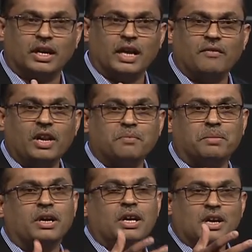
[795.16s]
develop
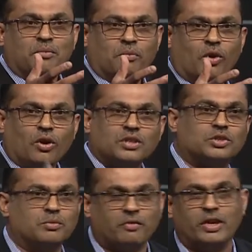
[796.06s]
more
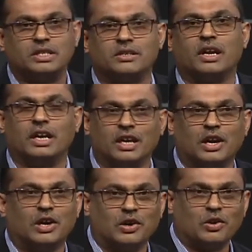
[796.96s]
supervisory
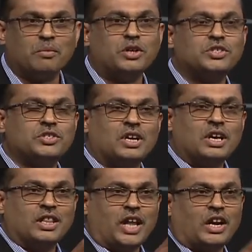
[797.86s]
robots
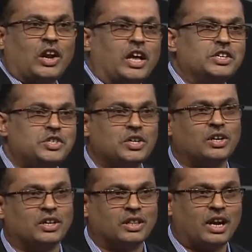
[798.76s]
that will
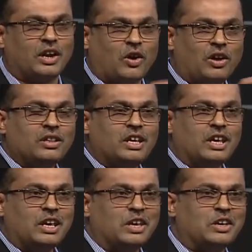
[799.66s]
ensure that all
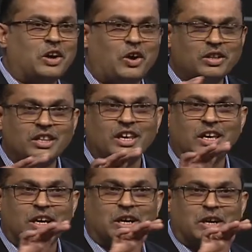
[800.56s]
the
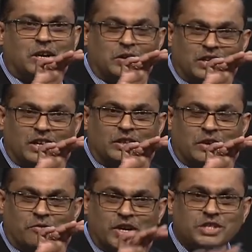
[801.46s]

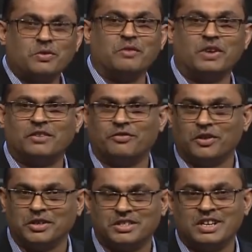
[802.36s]
virtual
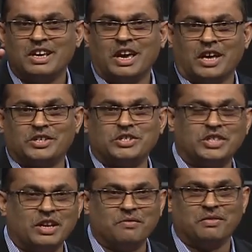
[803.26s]
workforce
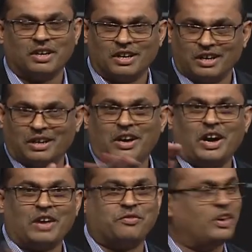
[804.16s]
essentially
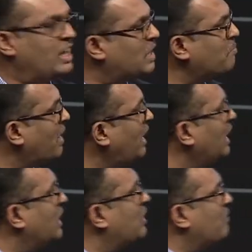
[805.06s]
are fully
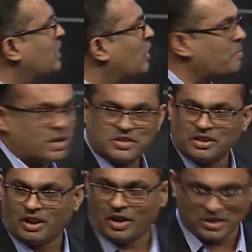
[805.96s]
compliant with the
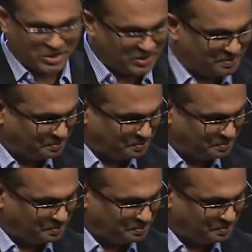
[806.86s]
operational laws.